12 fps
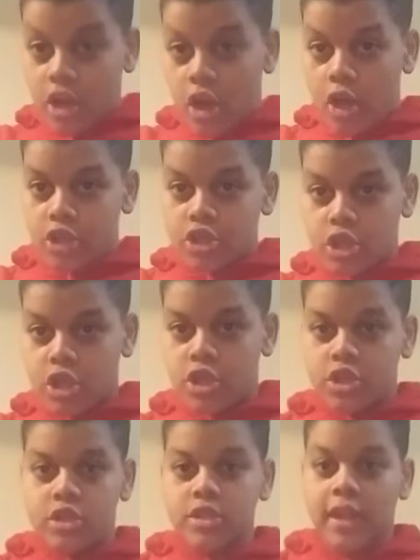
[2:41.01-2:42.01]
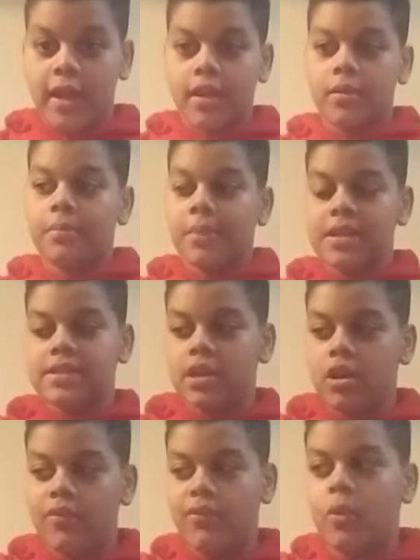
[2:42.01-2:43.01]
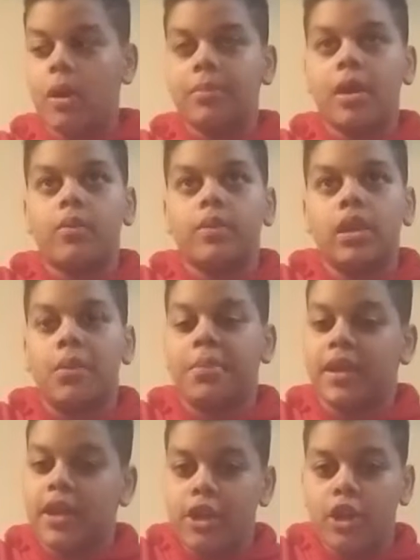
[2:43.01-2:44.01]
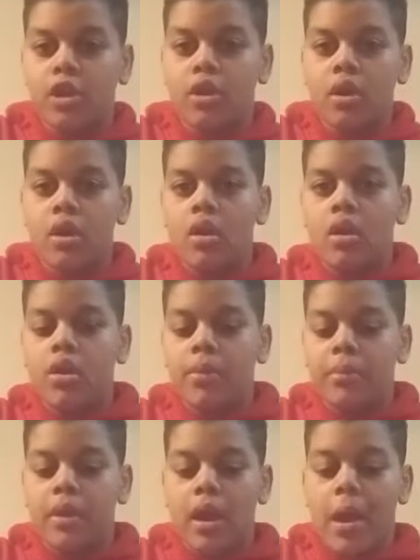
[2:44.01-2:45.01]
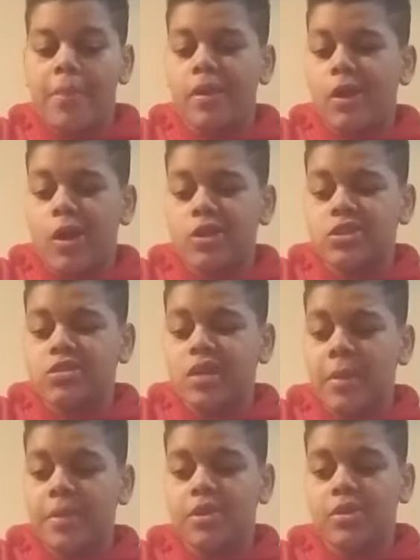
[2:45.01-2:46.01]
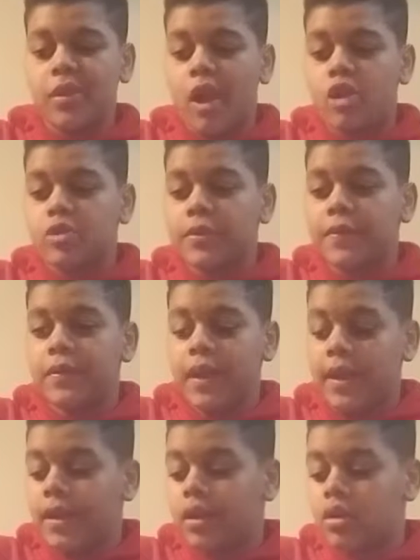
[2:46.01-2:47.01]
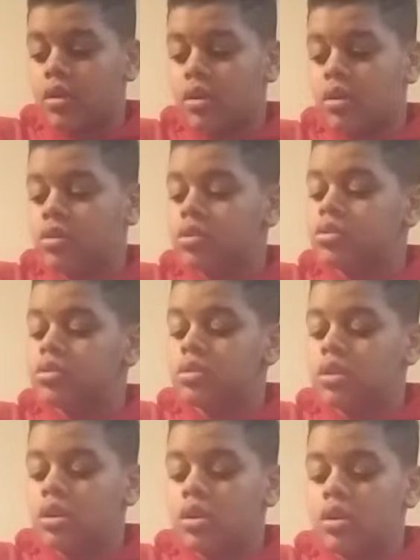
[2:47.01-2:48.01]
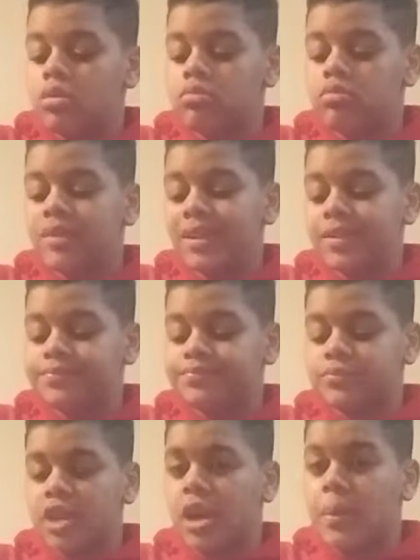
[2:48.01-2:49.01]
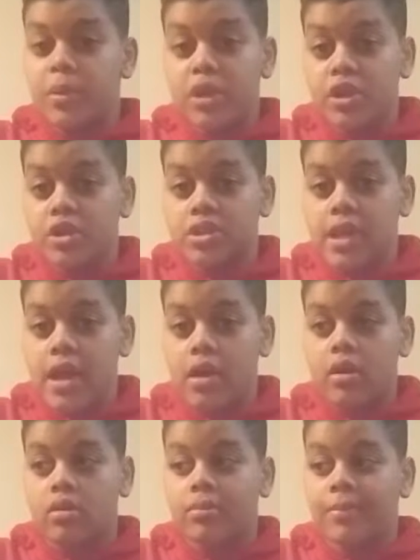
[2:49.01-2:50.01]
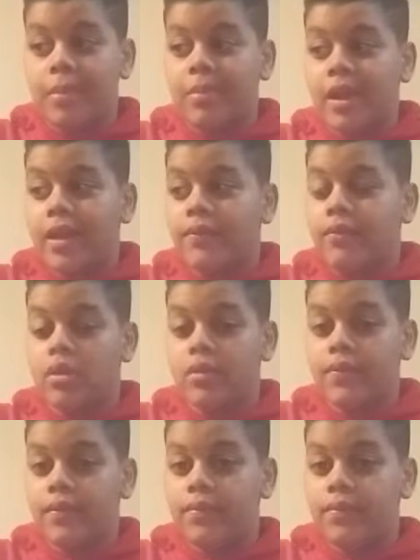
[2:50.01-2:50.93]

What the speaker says: archers like myself. Well, I'm not really a beginner. I've been doing archery for like a couple years now, maybe like 4